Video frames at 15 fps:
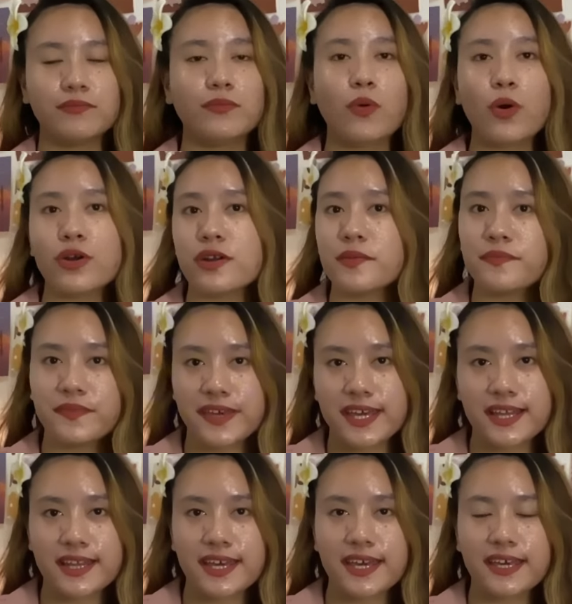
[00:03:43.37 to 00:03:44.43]
more
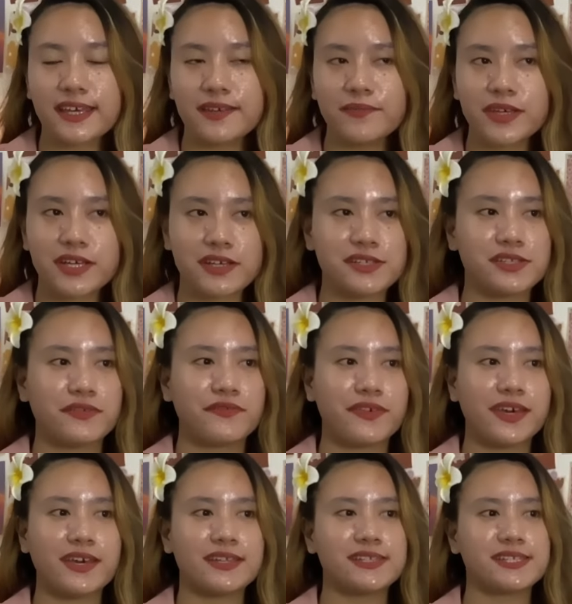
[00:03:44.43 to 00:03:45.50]
appealing because of
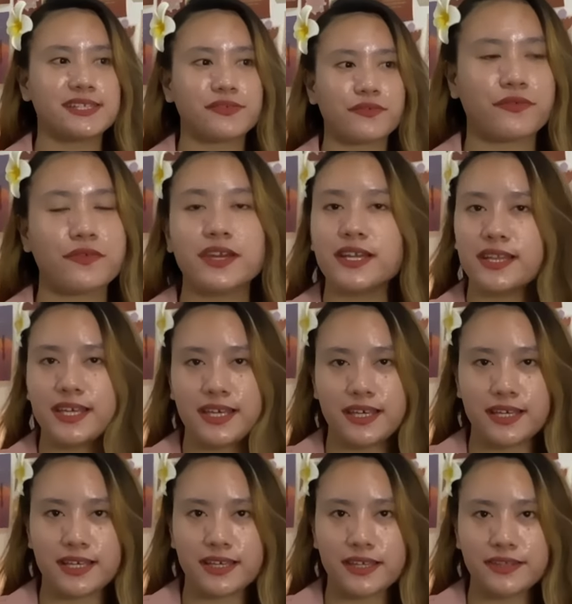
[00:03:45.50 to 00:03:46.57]
its
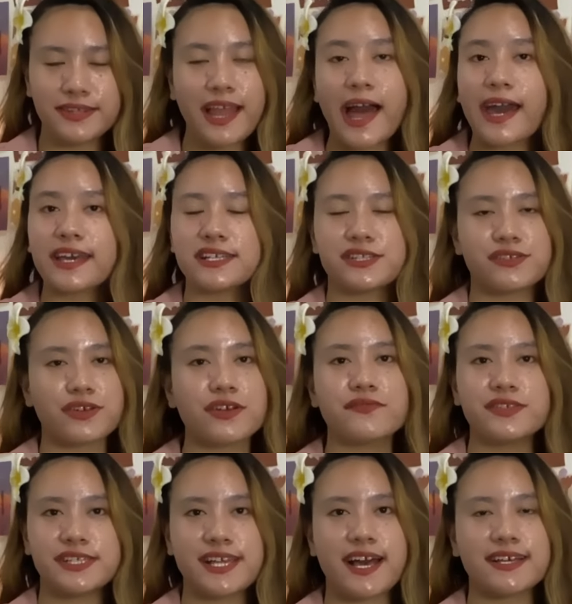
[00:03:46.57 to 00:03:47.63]
really nice
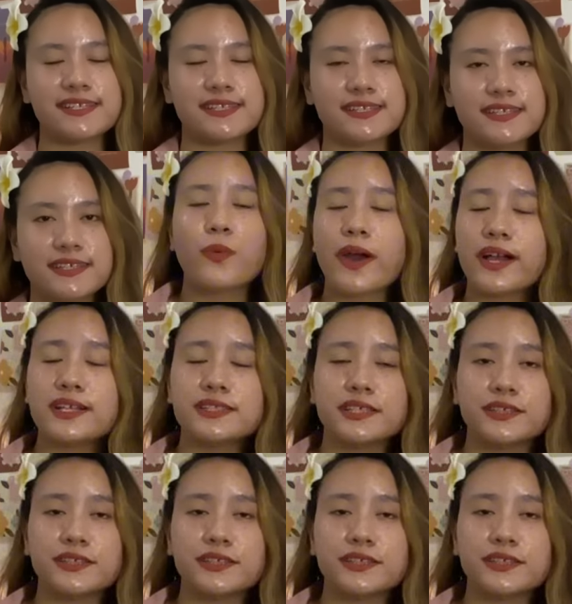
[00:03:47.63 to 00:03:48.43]
services. Well,